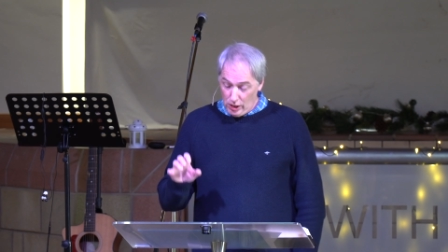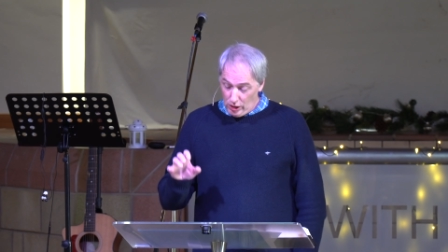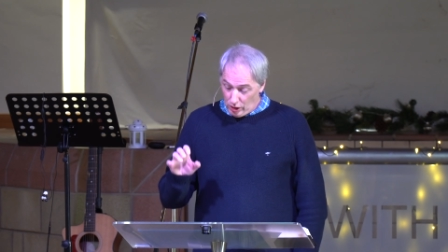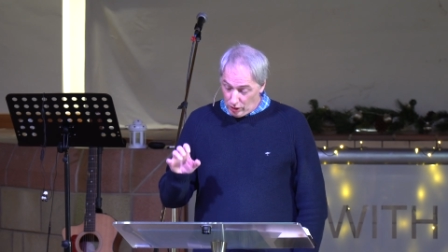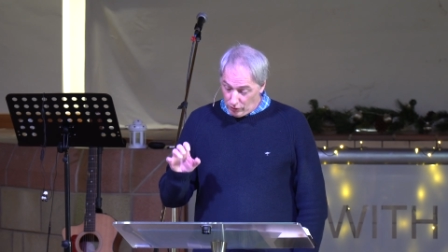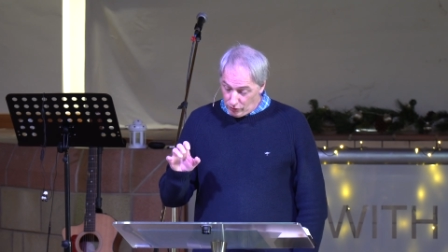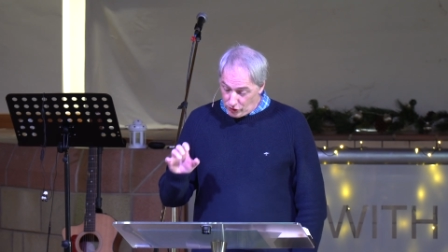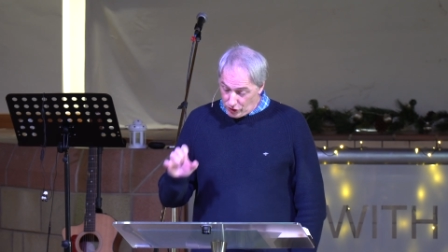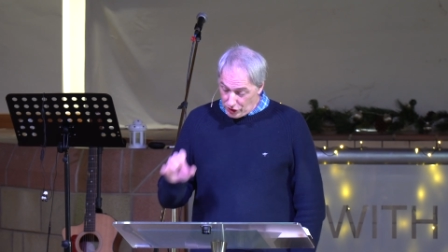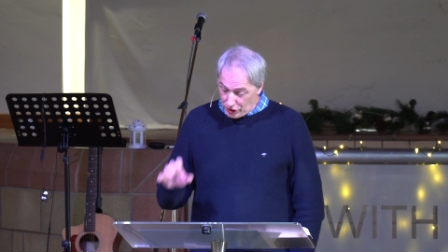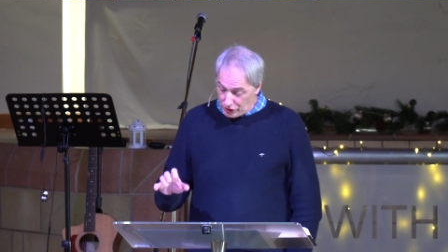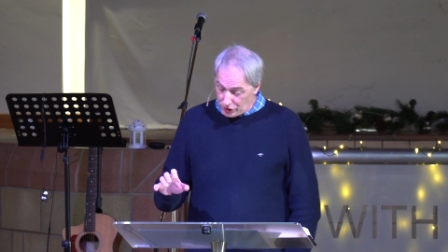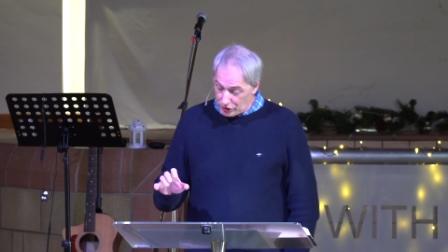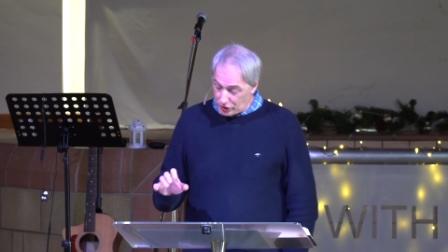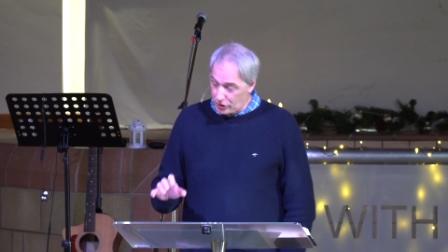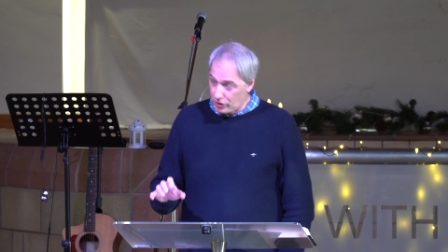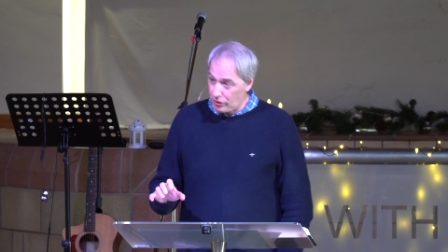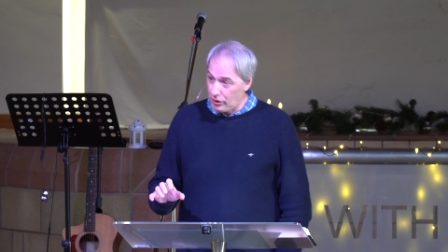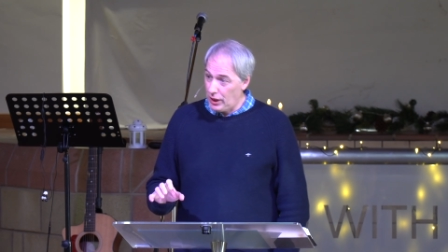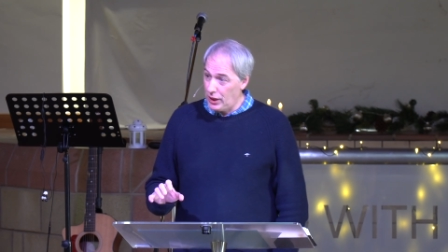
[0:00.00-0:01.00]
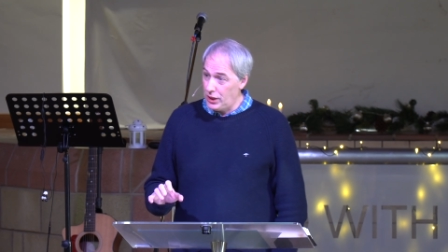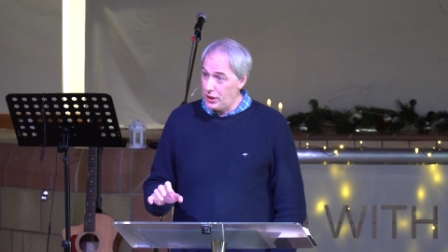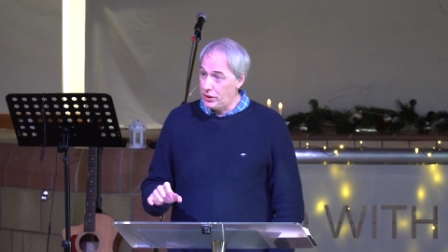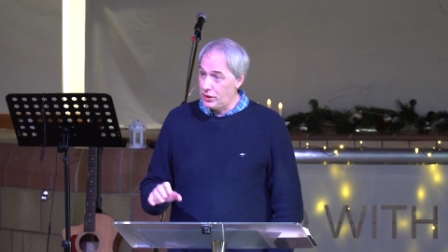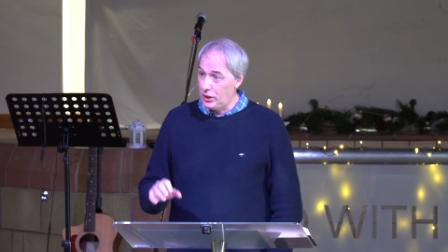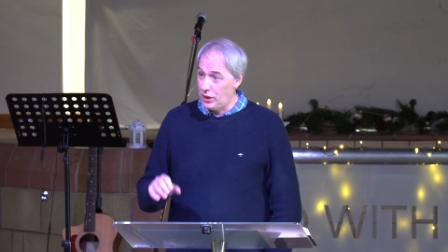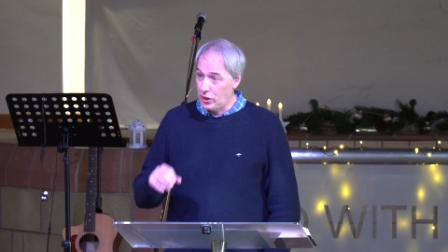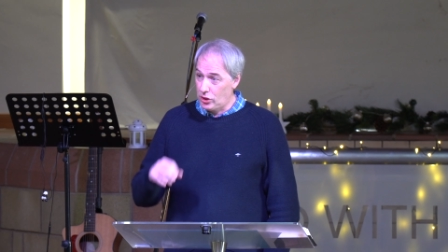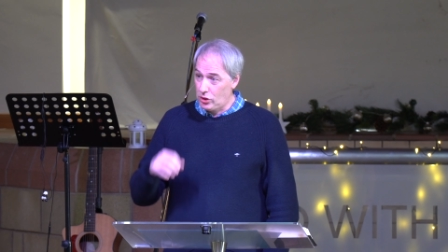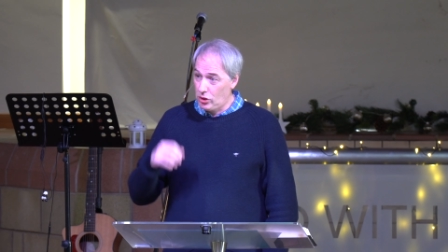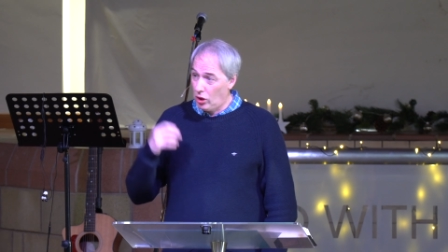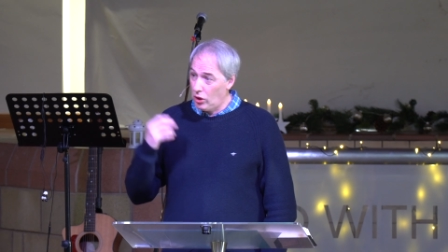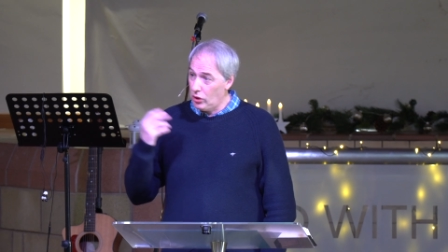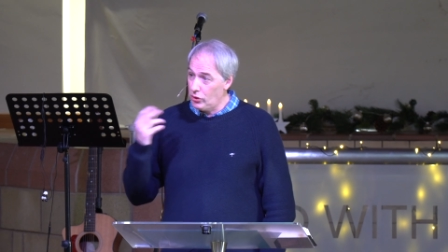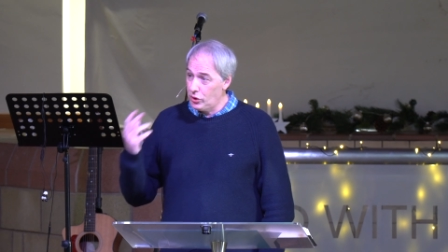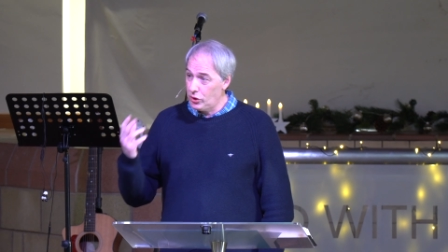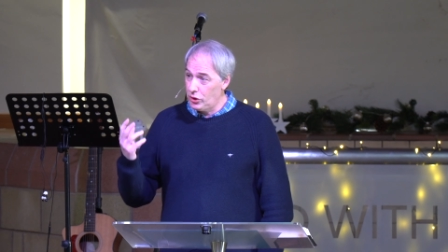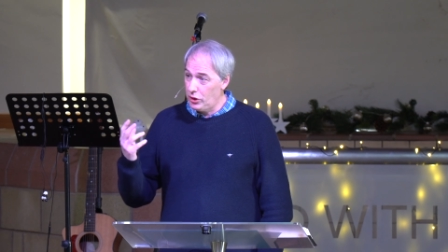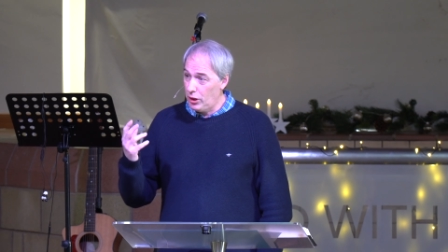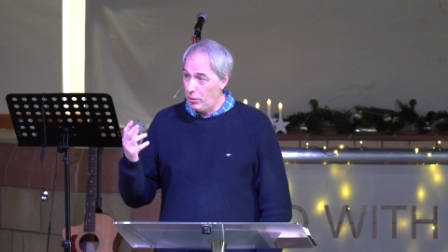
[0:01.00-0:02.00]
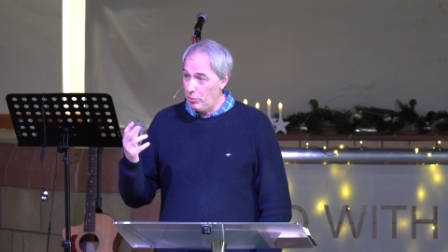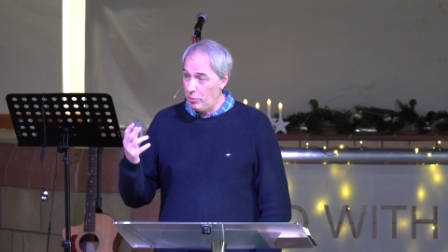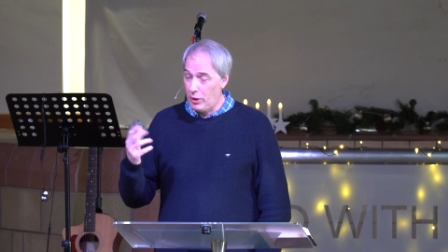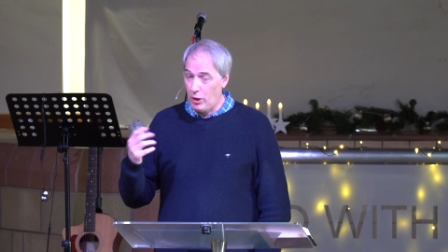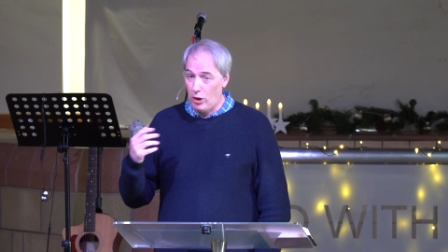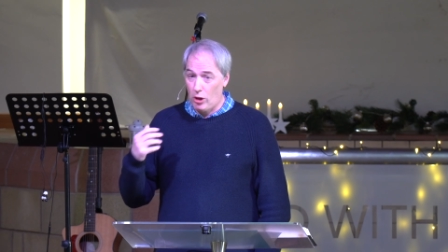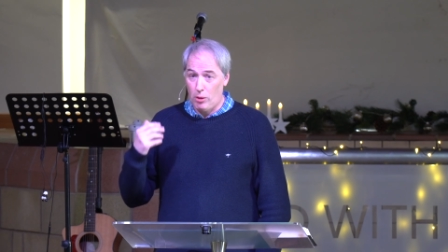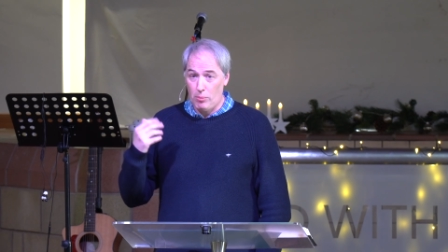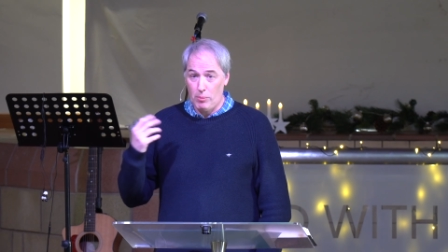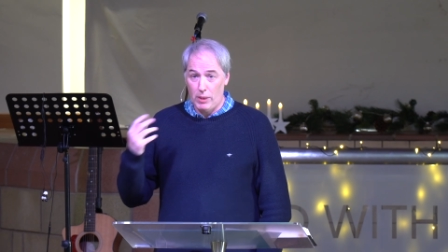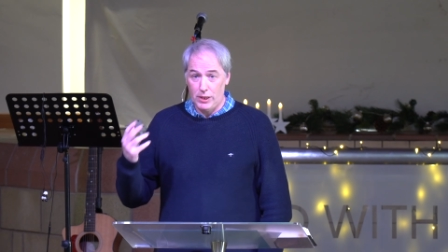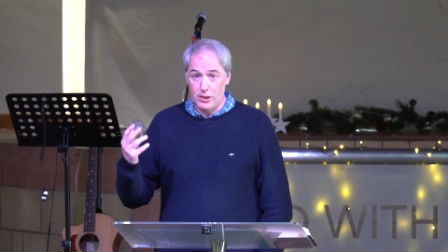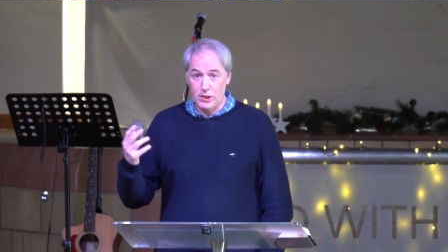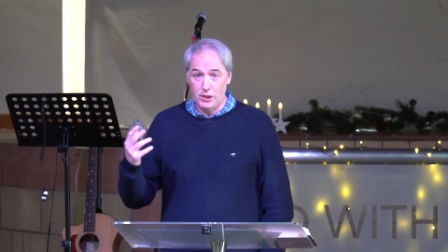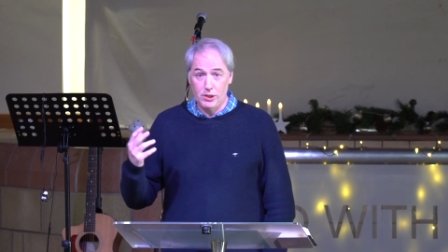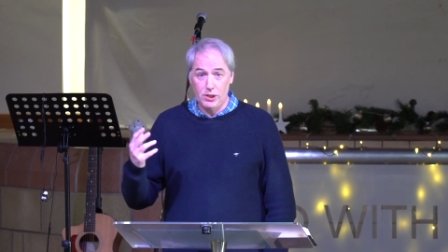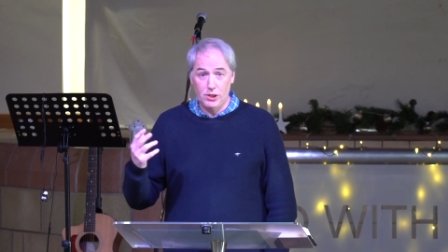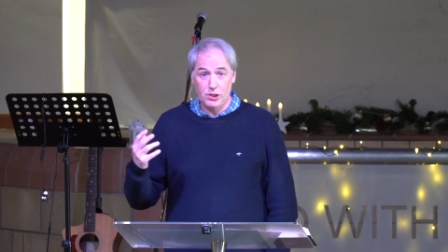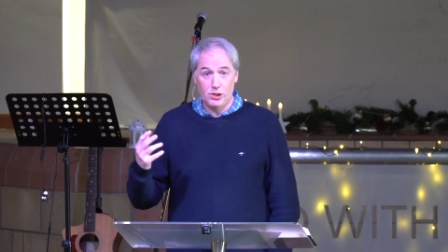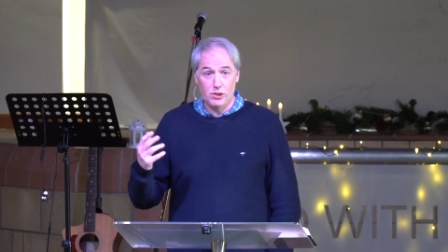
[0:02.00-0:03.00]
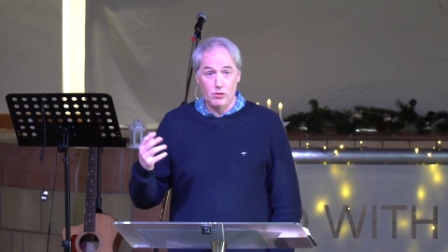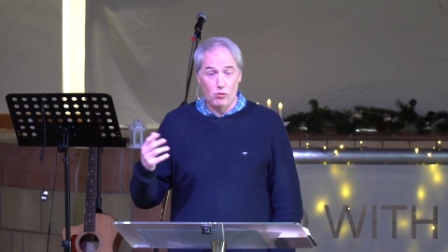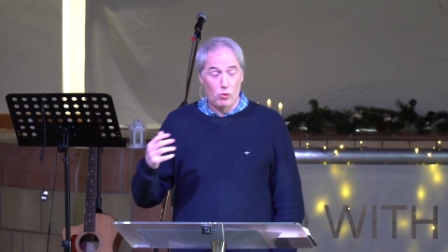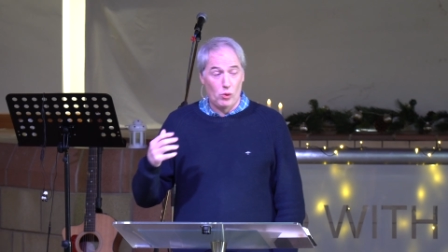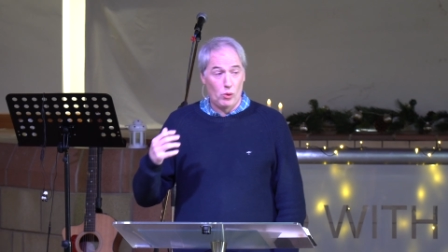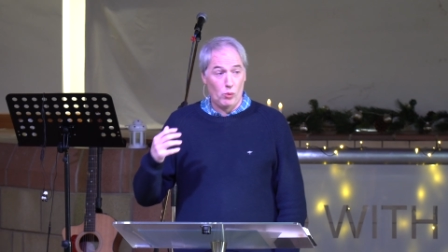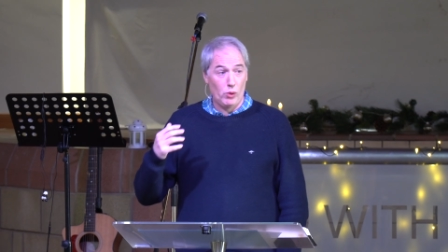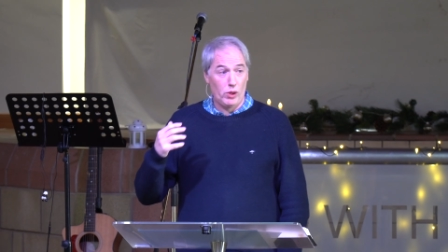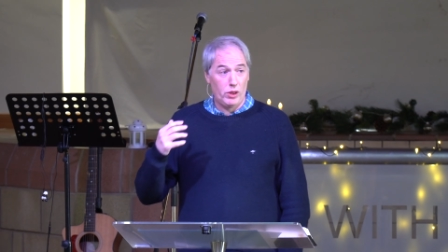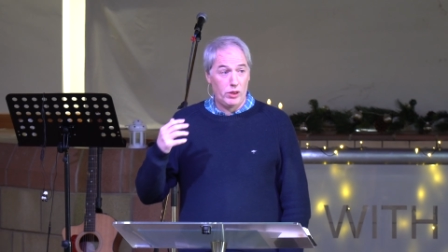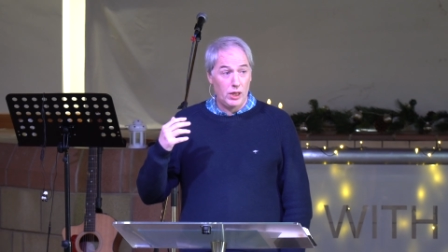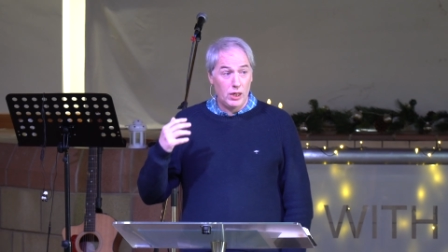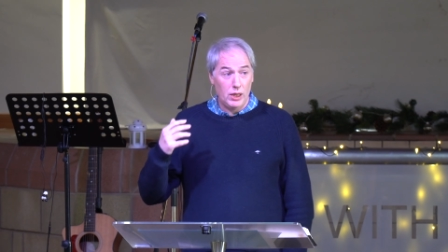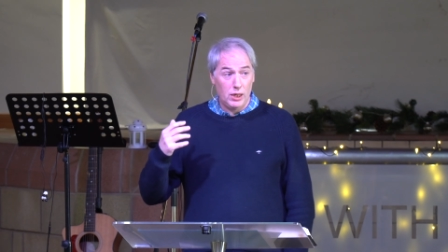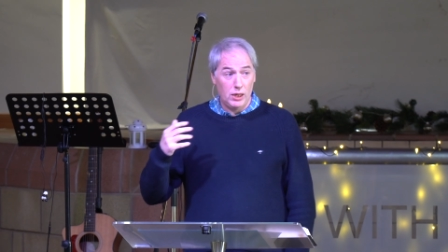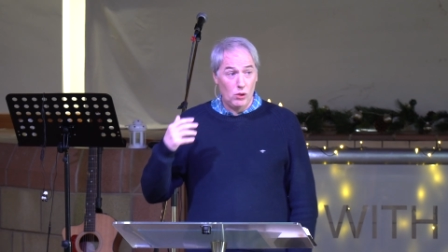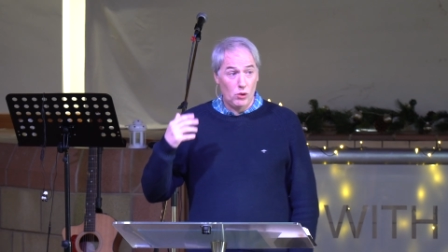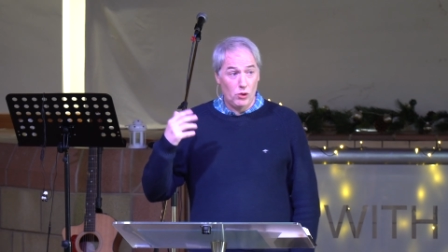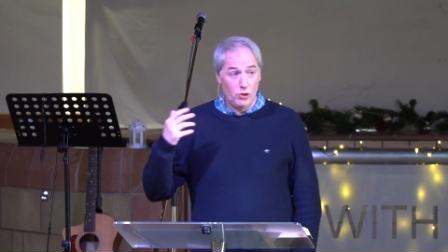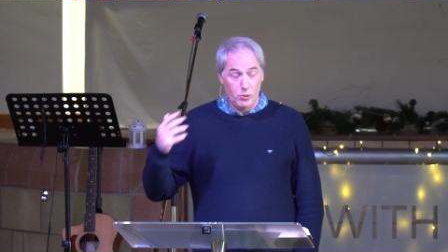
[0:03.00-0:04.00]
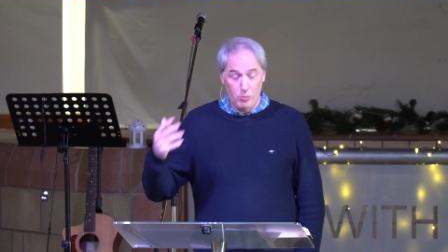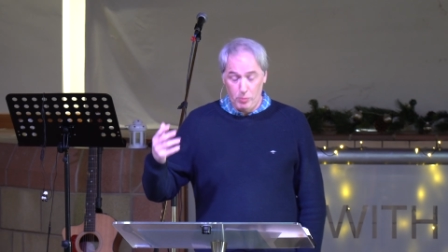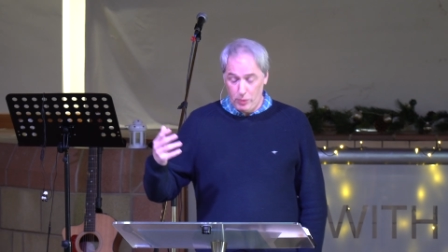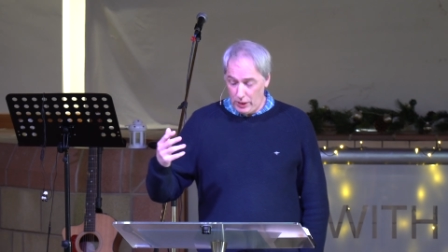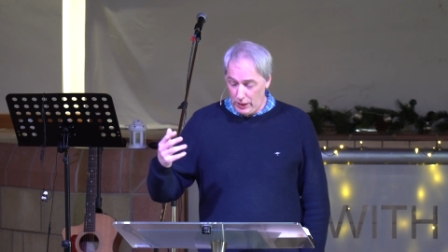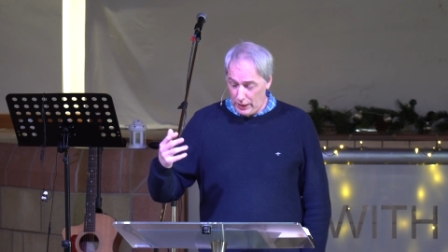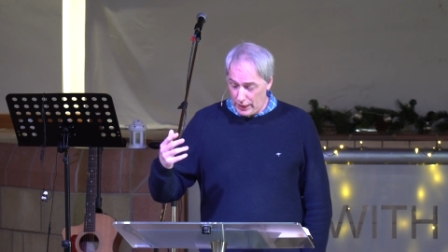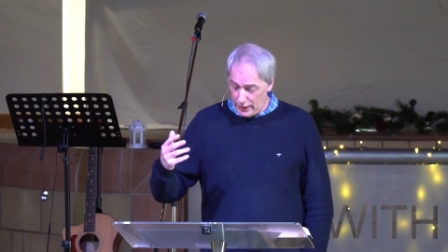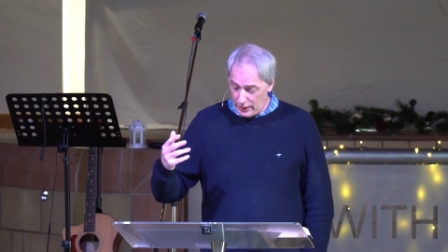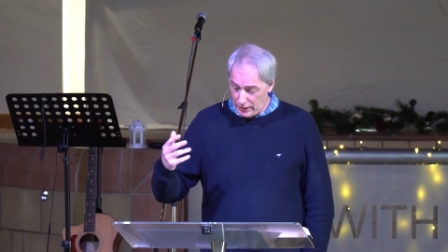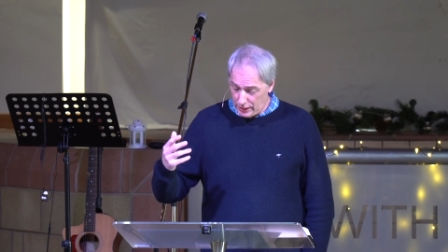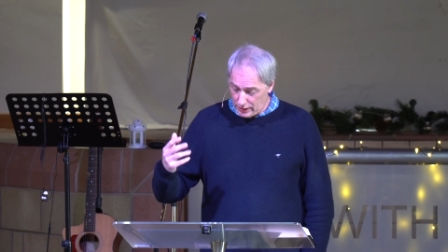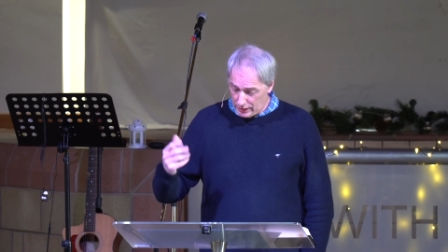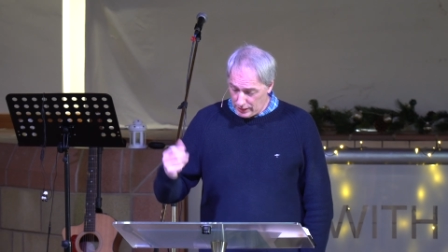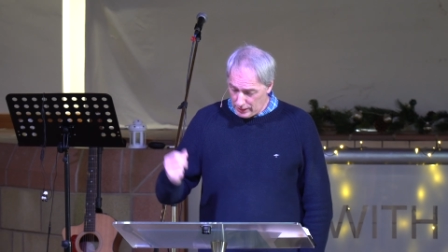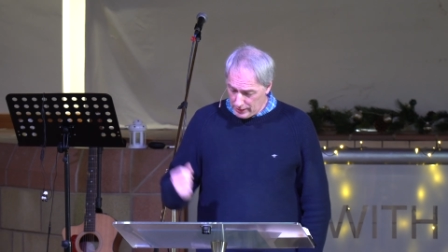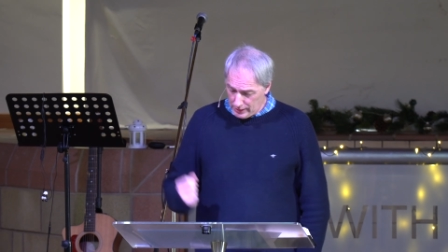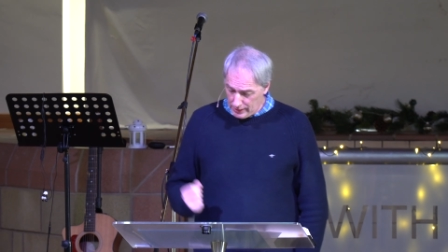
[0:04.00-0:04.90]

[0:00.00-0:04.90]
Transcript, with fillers: of Jesus Christ that is conjured up in our imagination of what we think he ought to be like.